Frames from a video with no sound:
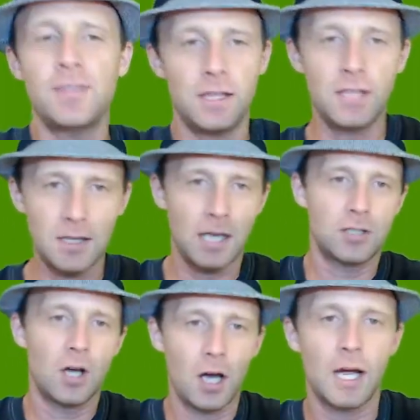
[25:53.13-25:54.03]
And they,
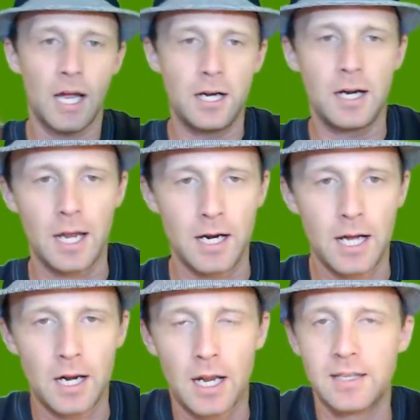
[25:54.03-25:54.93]
they talk on and on
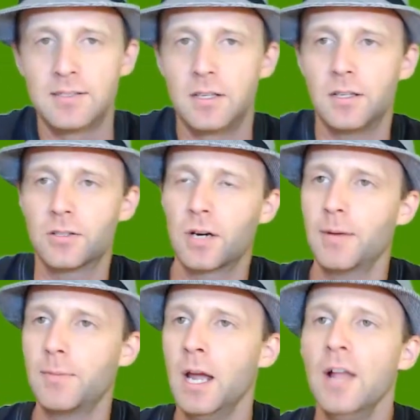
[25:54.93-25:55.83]
and on like this to
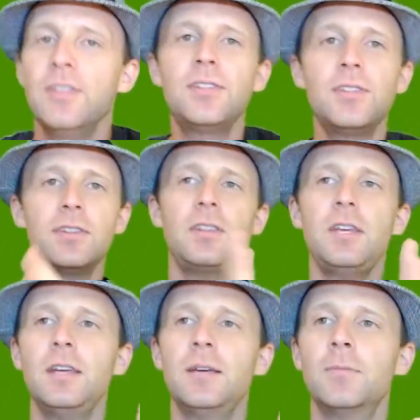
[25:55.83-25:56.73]
describe this
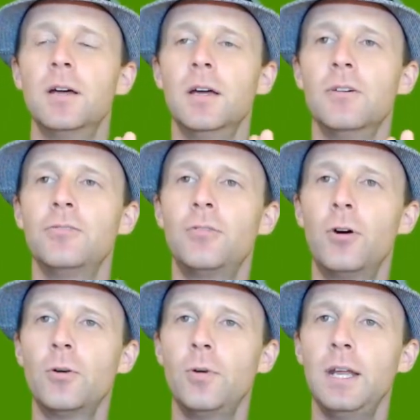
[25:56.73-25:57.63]
theme
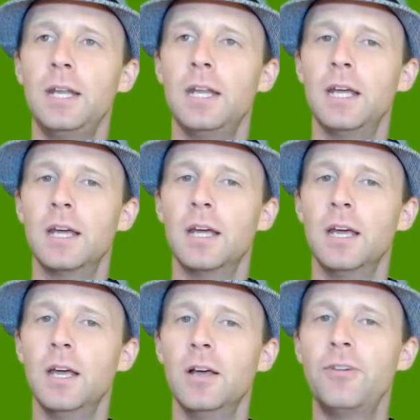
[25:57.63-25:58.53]
for reading,
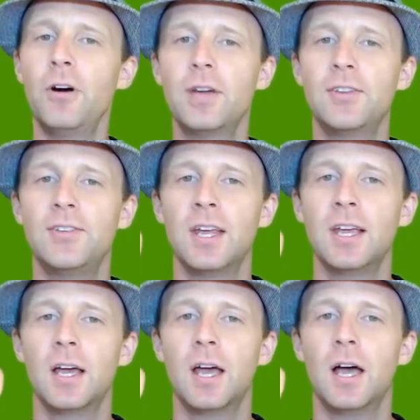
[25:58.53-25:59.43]

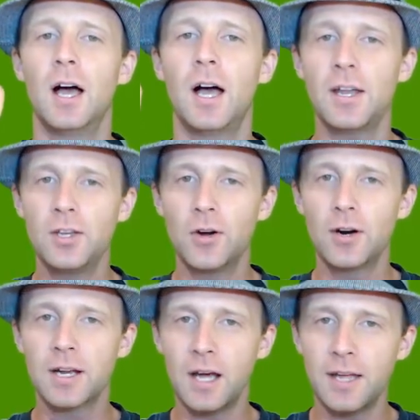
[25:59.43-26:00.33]
focusing on
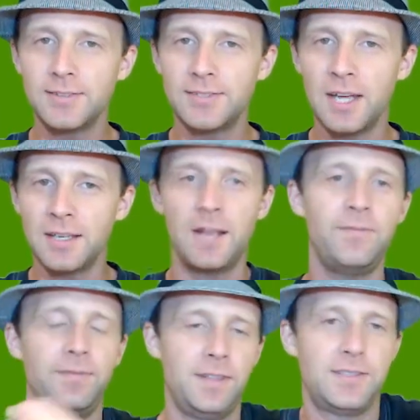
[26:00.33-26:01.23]
your content.
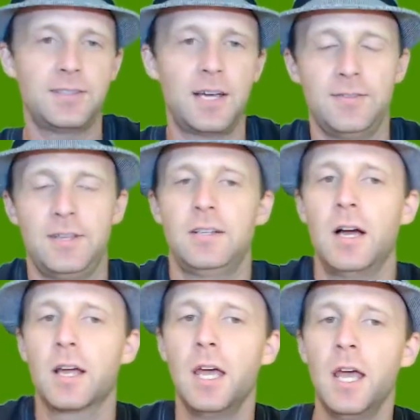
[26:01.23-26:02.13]
And this is how they
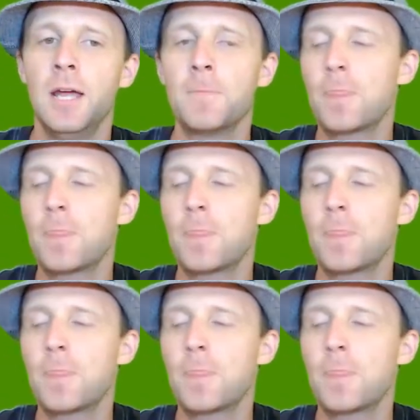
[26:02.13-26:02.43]
talk.